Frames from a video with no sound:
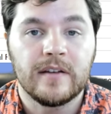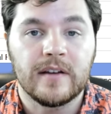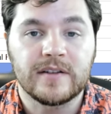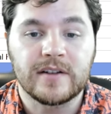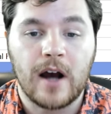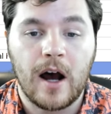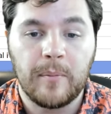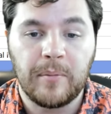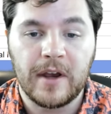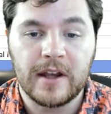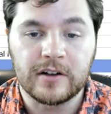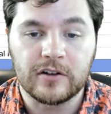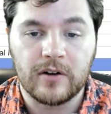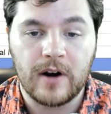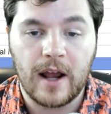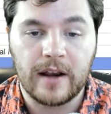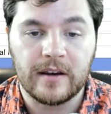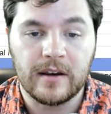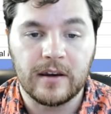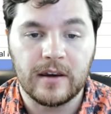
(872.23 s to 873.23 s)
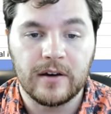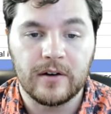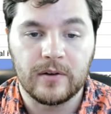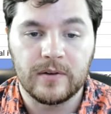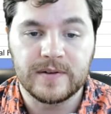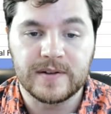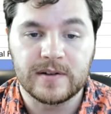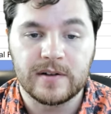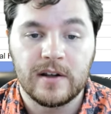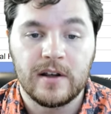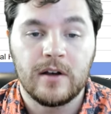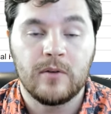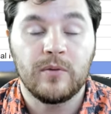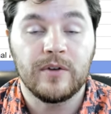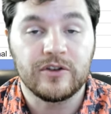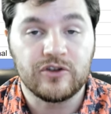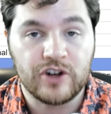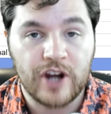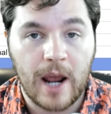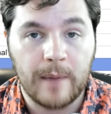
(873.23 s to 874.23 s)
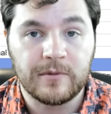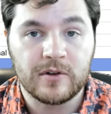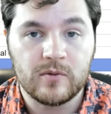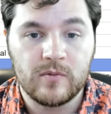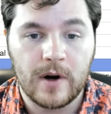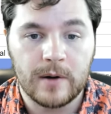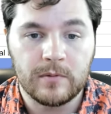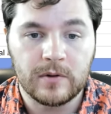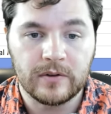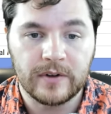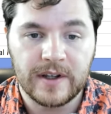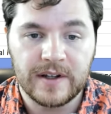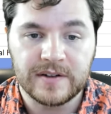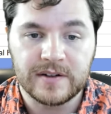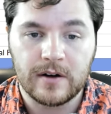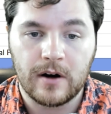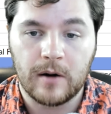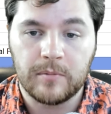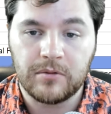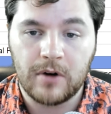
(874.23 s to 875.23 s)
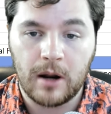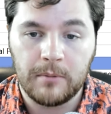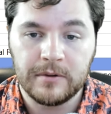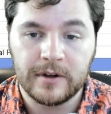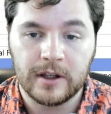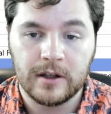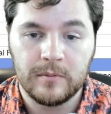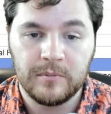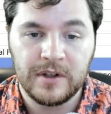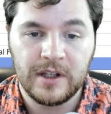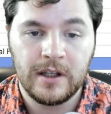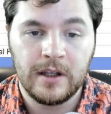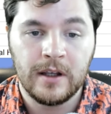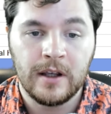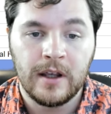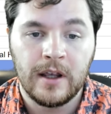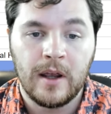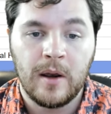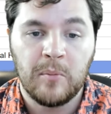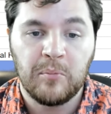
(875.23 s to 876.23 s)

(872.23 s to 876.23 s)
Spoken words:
the top end Kraken guilds with chapter 1 released are probably going to be